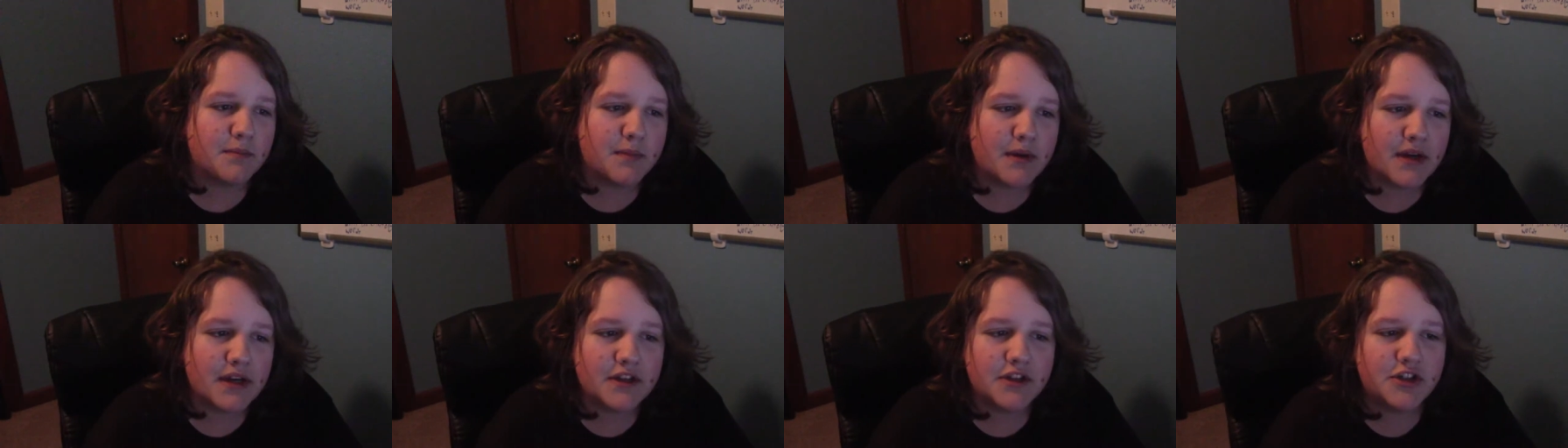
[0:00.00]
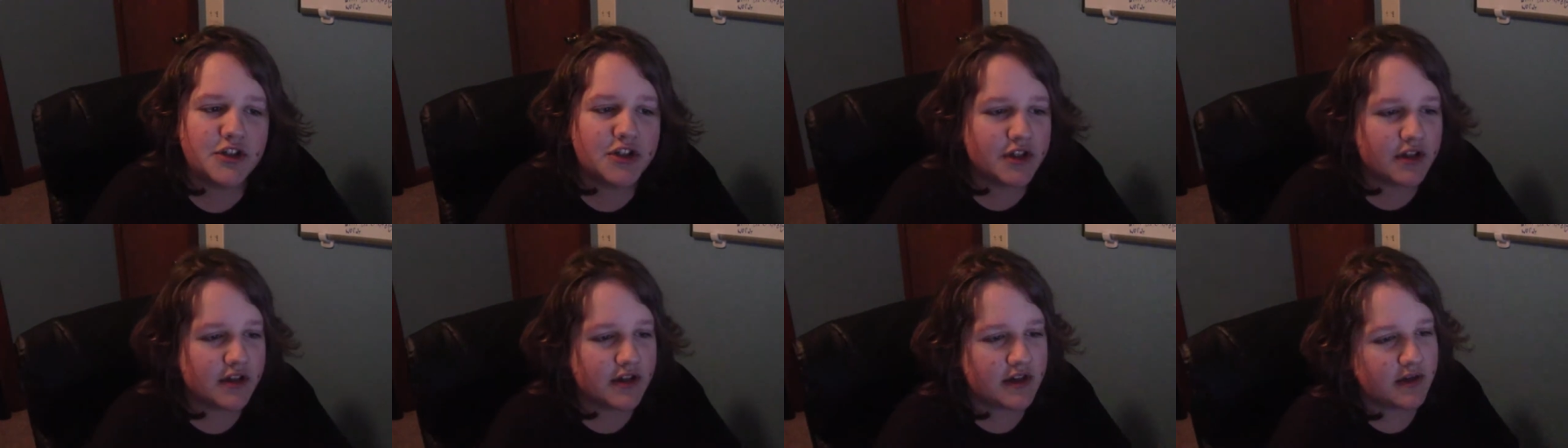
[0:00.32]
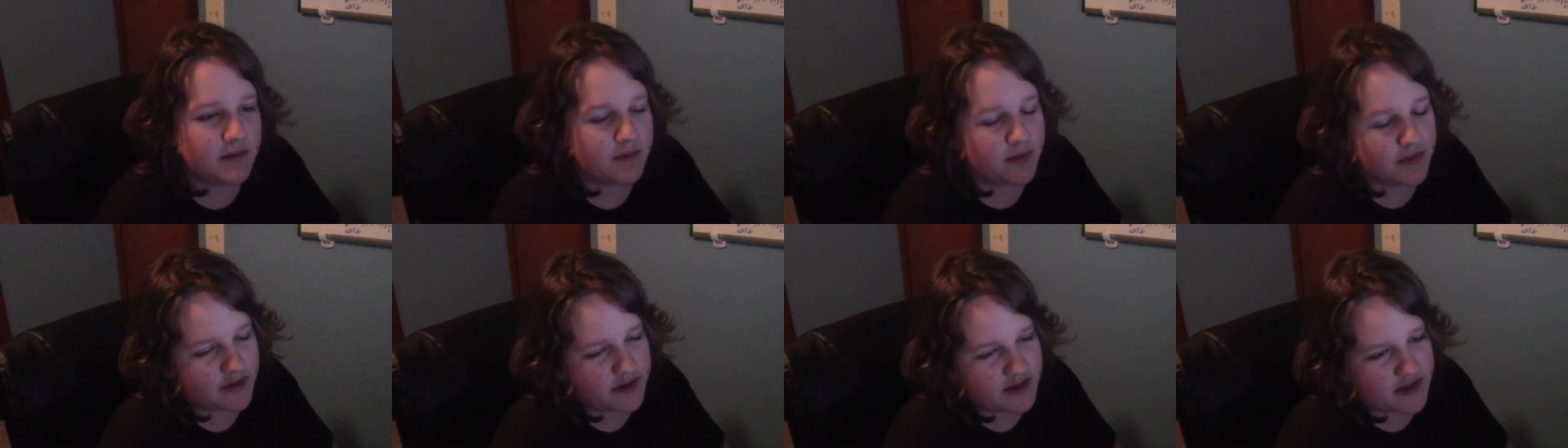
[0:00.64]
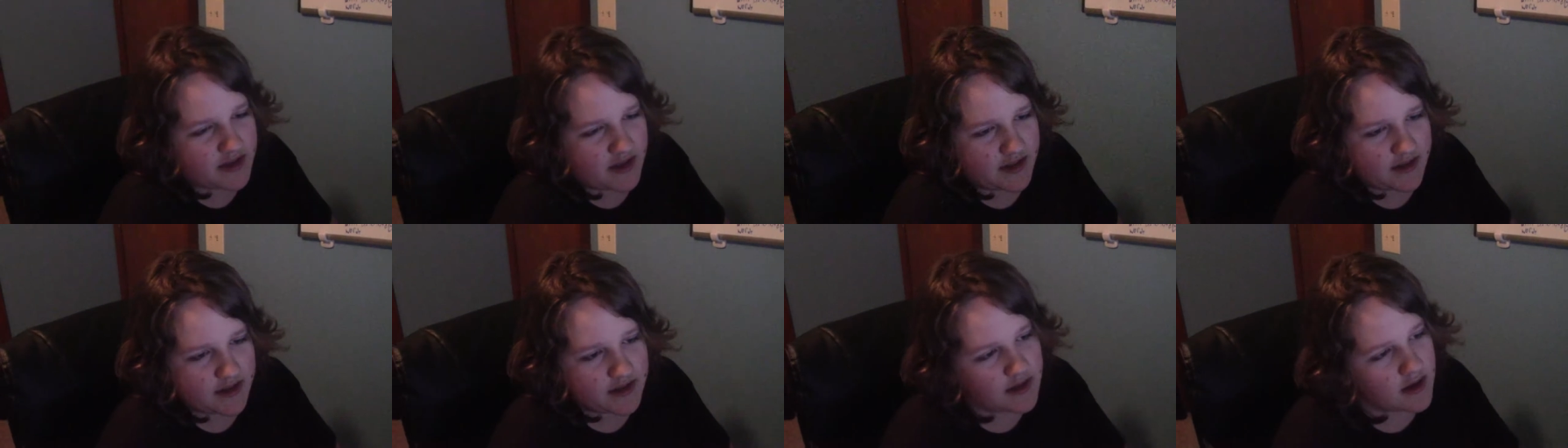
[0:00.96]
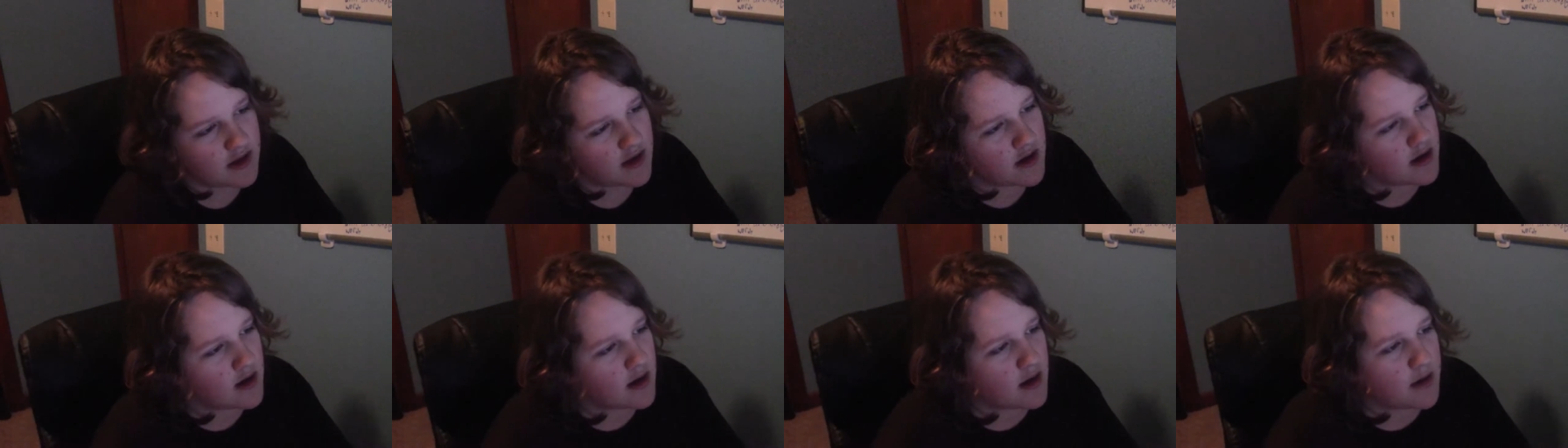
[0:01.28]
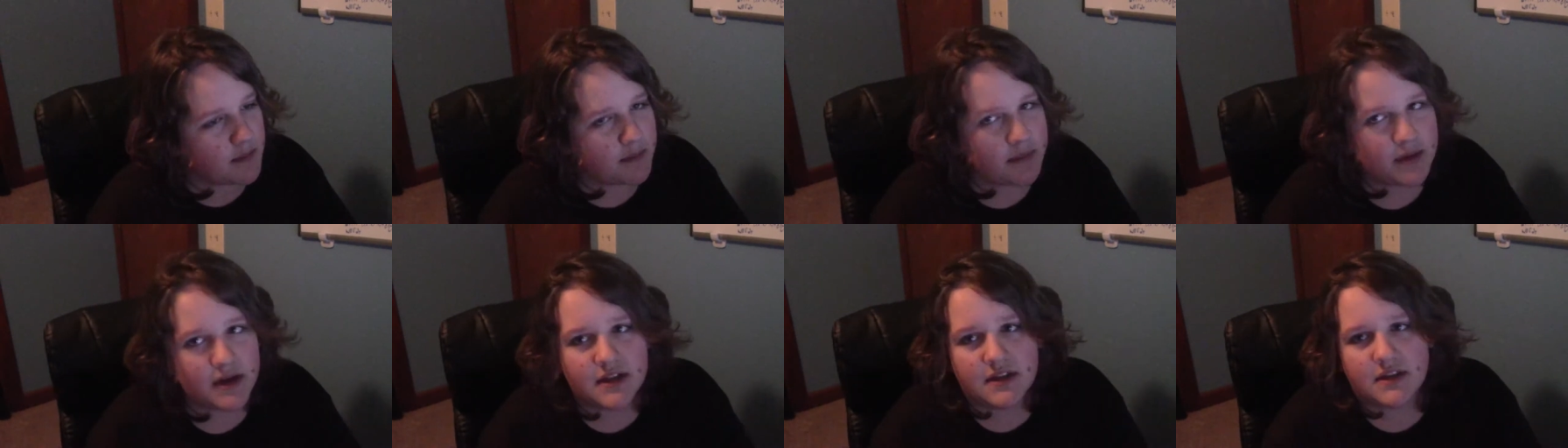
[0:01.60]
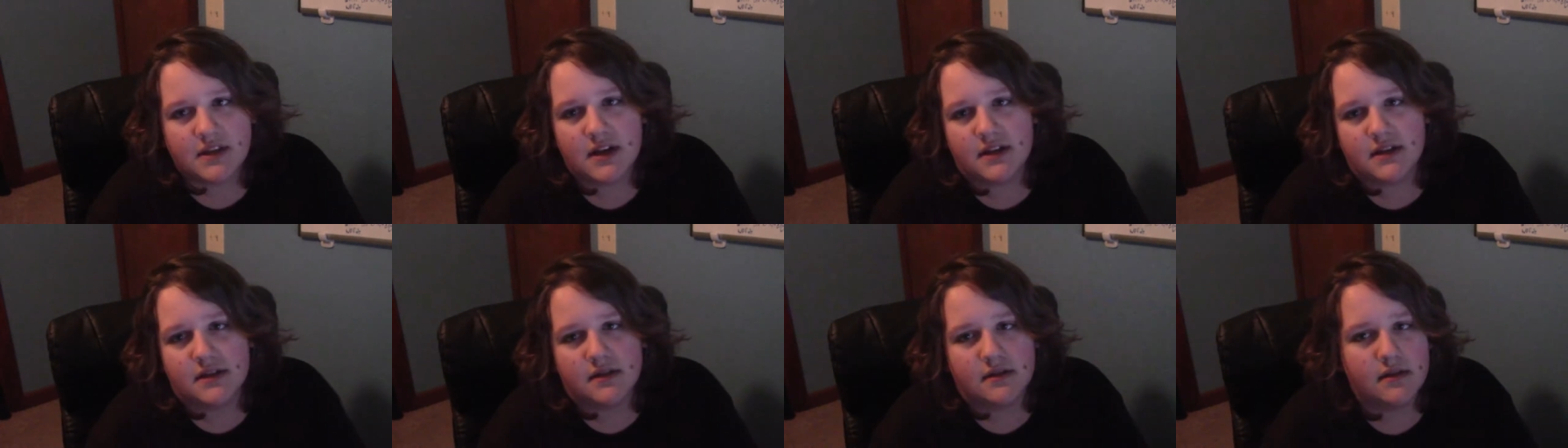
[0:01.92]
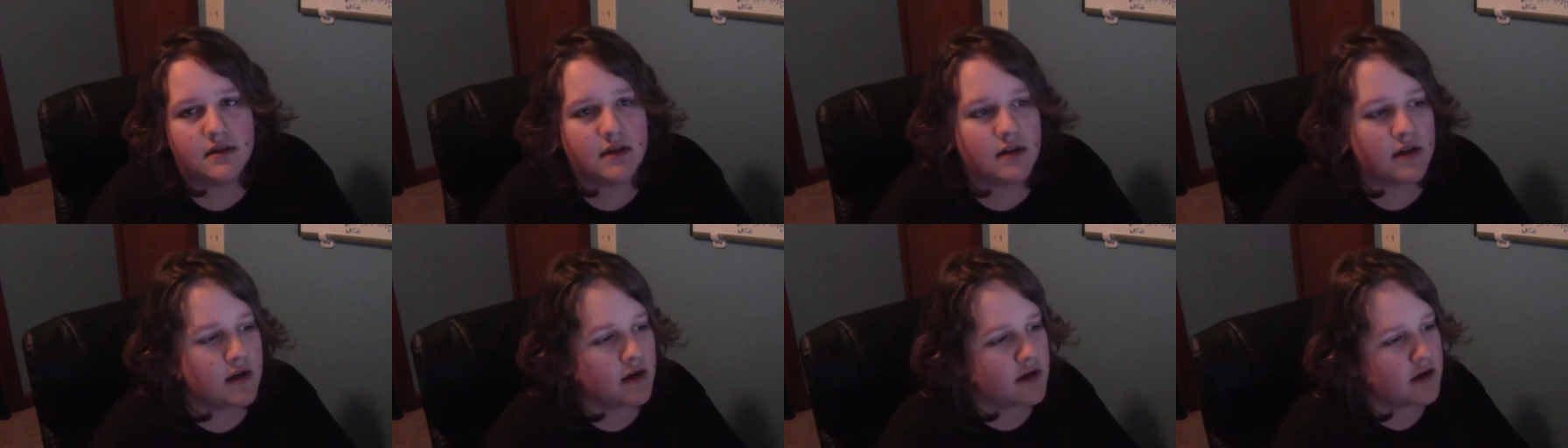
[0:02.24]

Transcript: by a jillion percent but it doesn't,